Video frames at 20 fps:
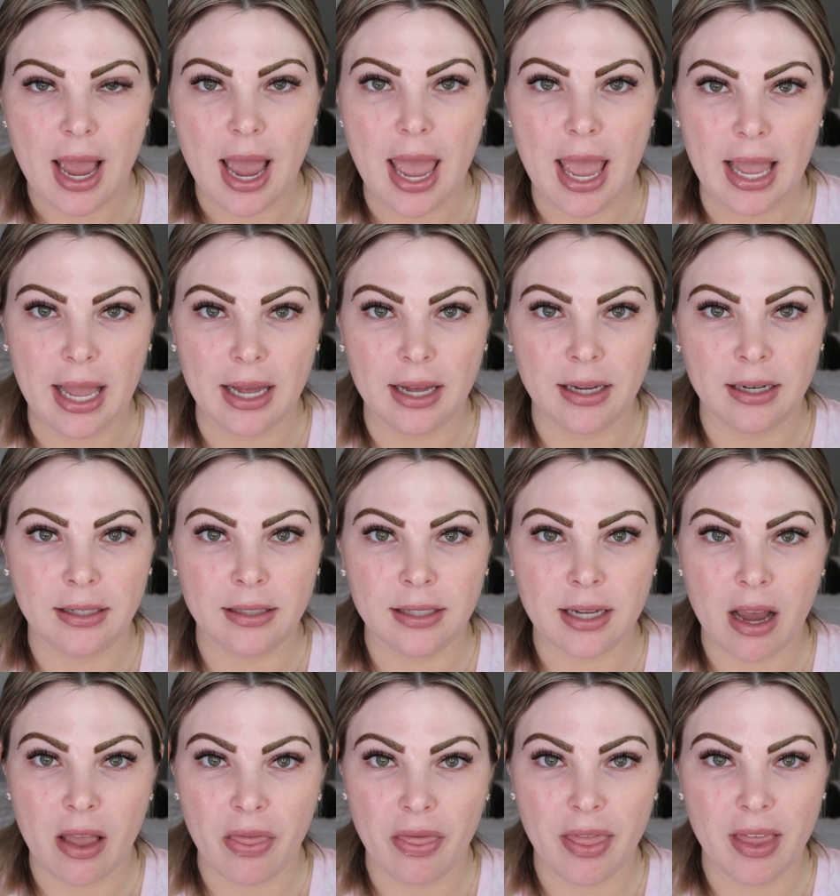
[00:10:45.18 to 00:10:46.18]

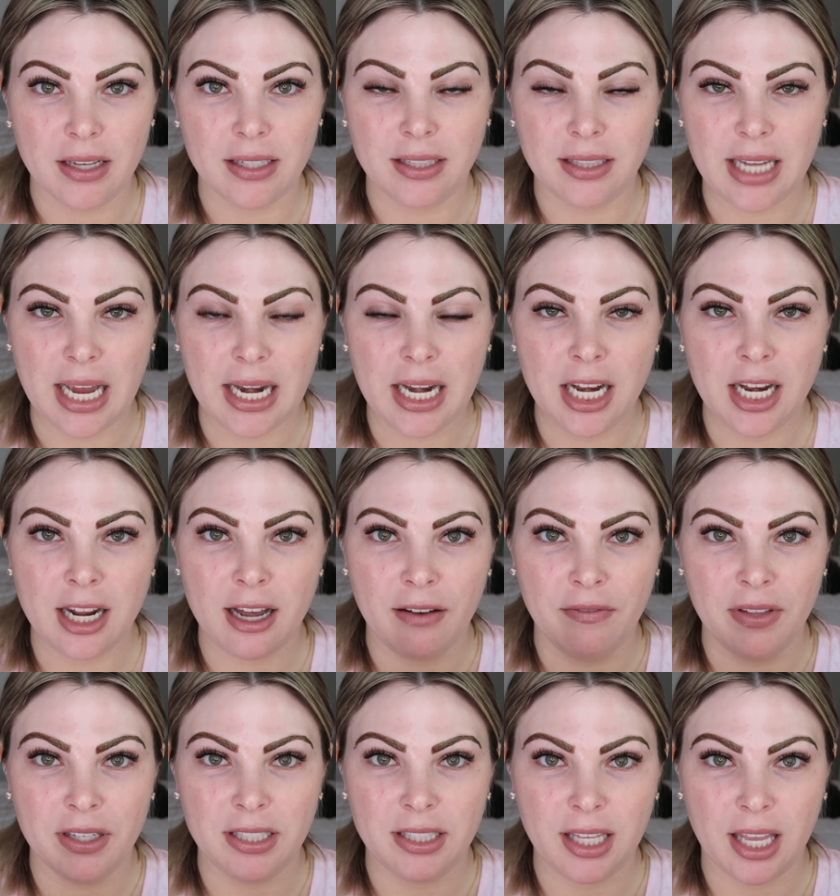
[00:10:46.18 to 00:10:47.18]
and the staining
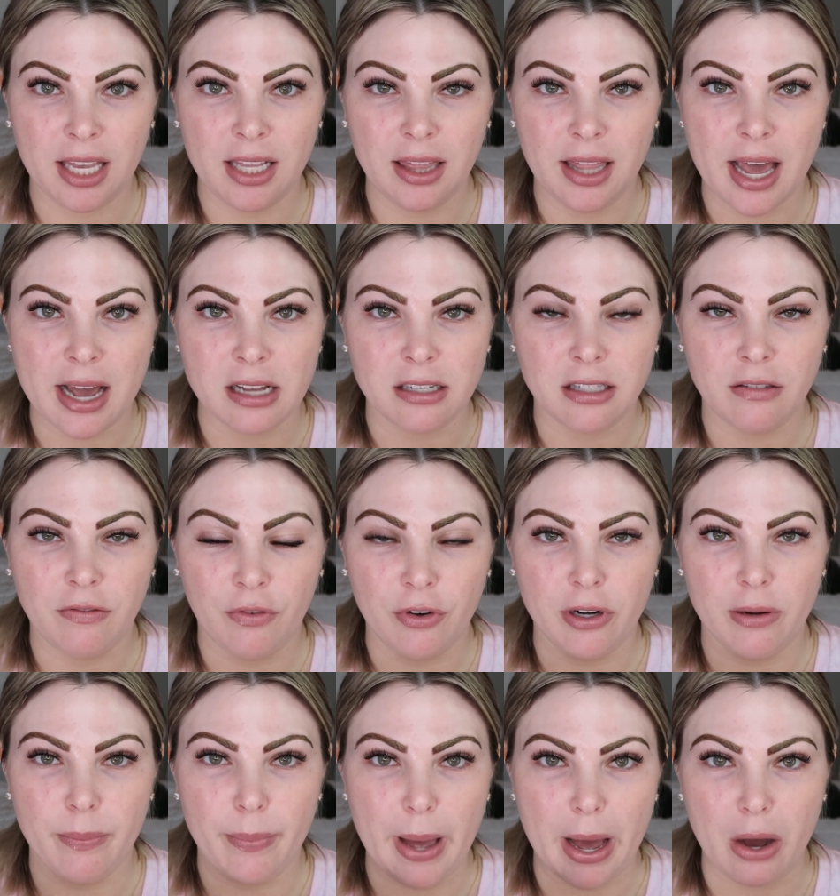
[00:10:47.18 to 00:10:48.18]
of the skin lasts
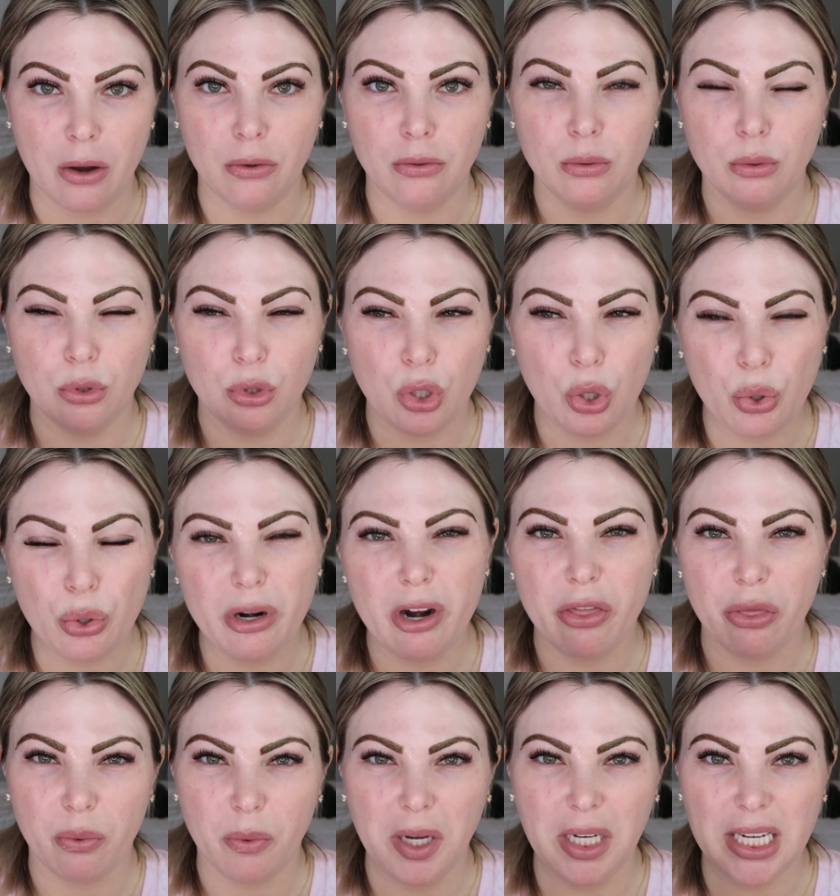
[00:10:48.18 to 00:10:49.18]
for about 2
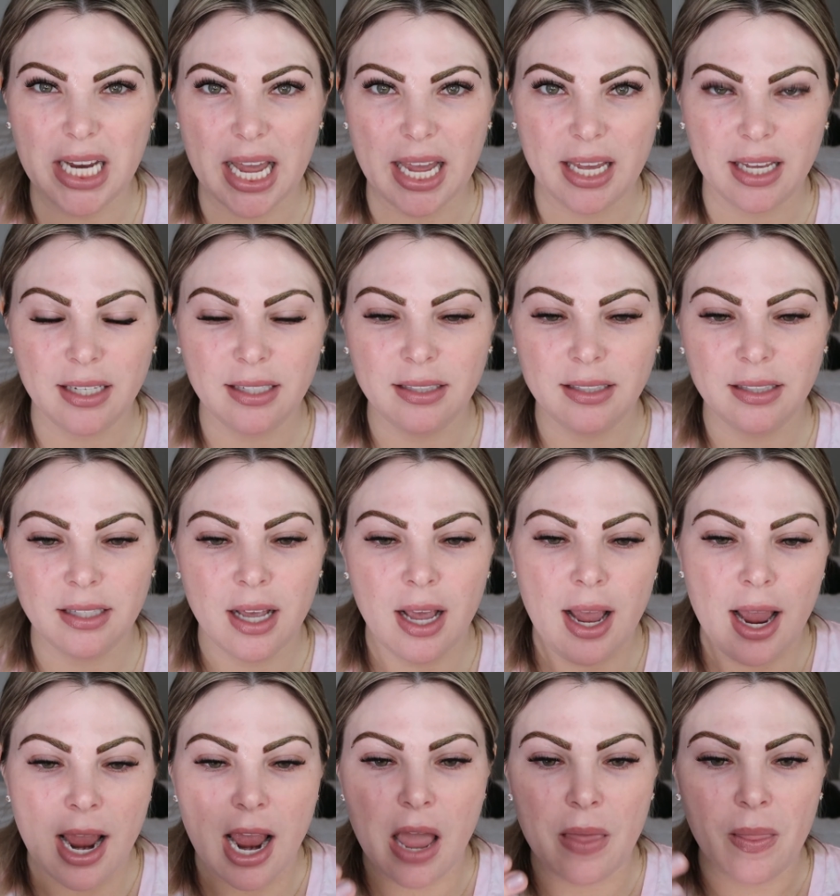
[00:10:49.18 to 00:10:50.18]
to 3 days,
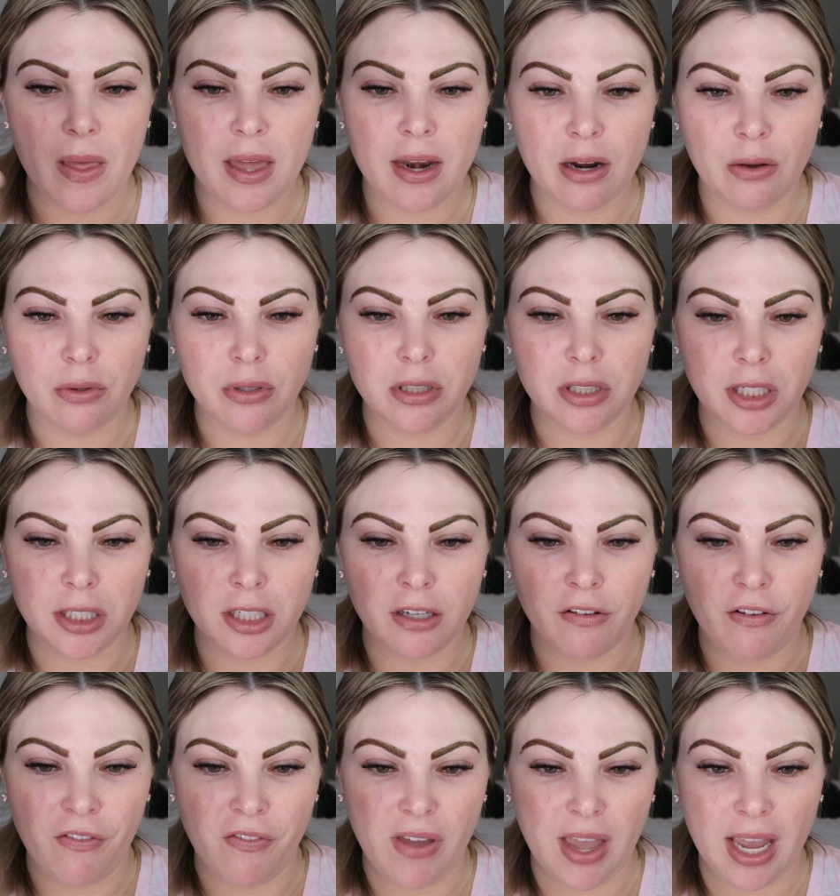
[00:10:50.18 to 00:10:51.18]
and then it will start to
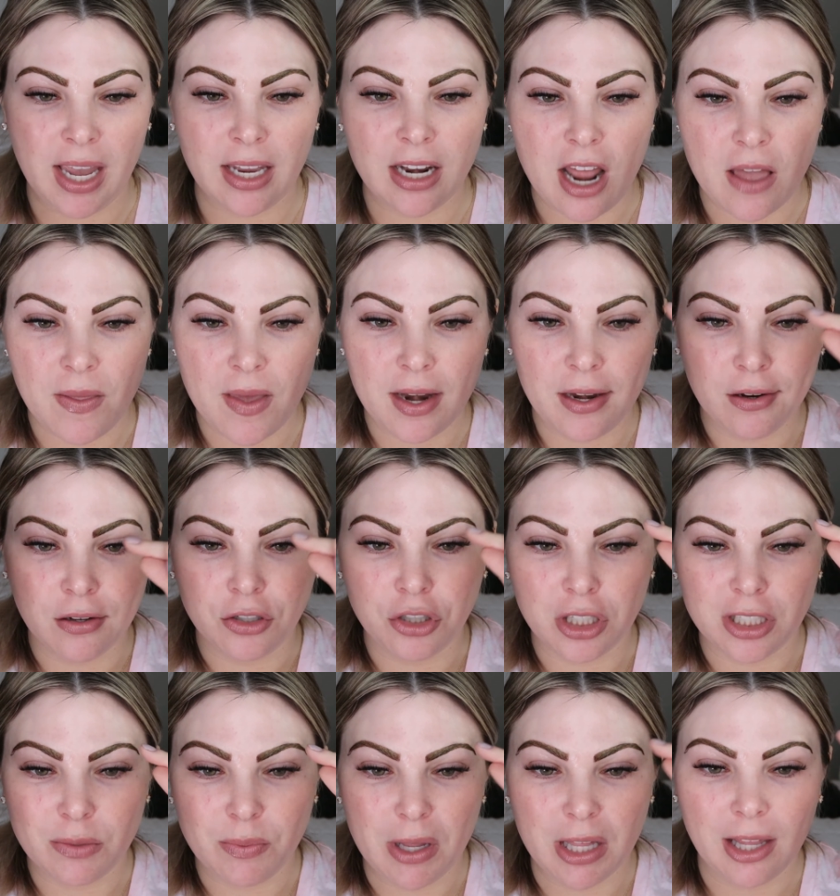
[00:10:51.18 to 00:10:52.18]
fade, and then you'll
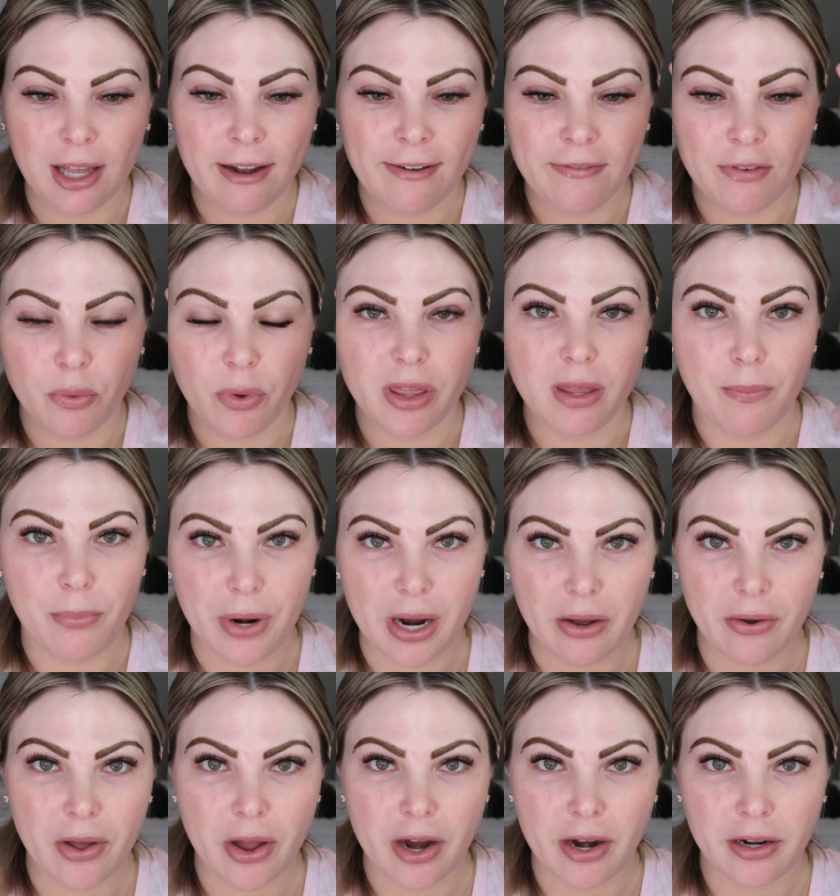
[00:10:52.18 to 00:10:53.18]
just be left with the
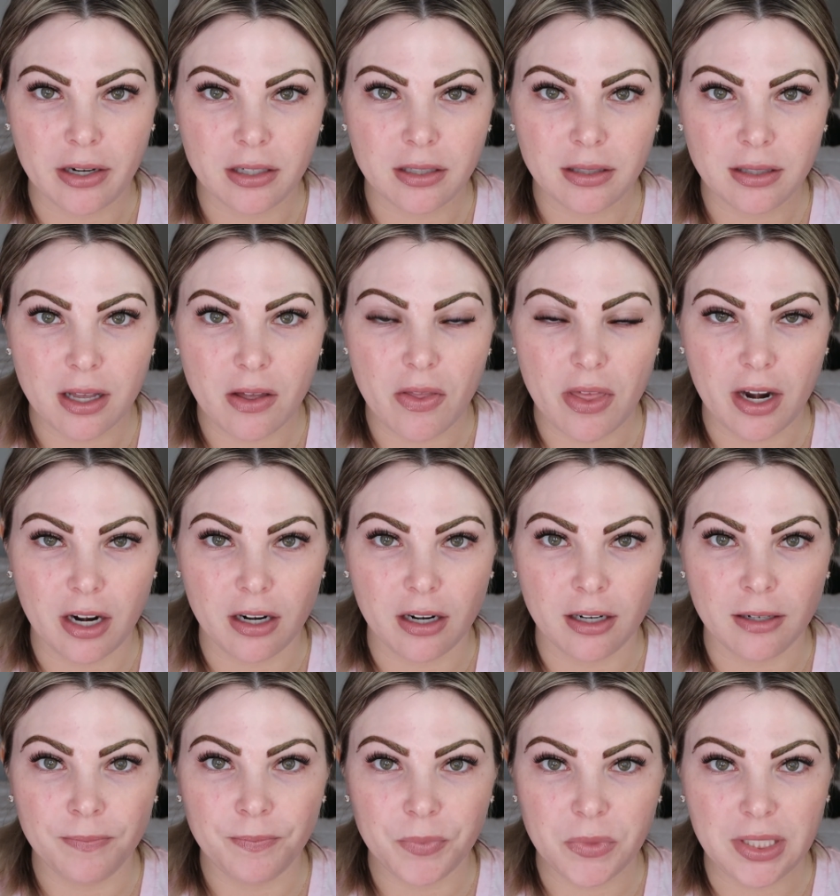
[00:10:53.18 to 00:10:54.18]
brow hairs that
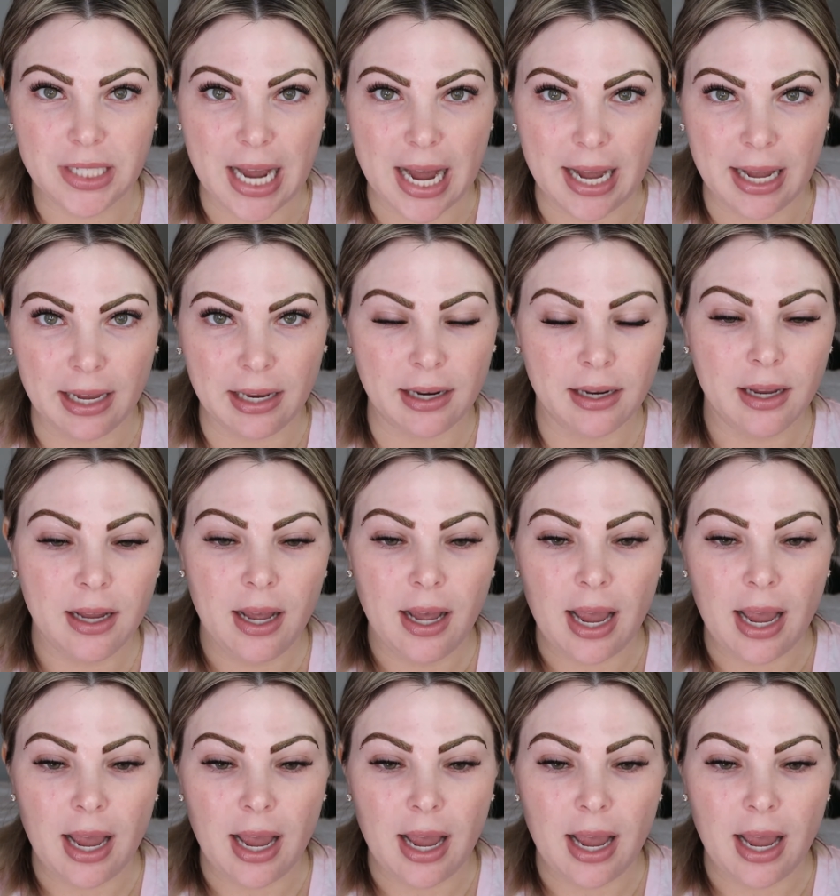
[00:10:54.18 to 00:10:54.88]
are dyed.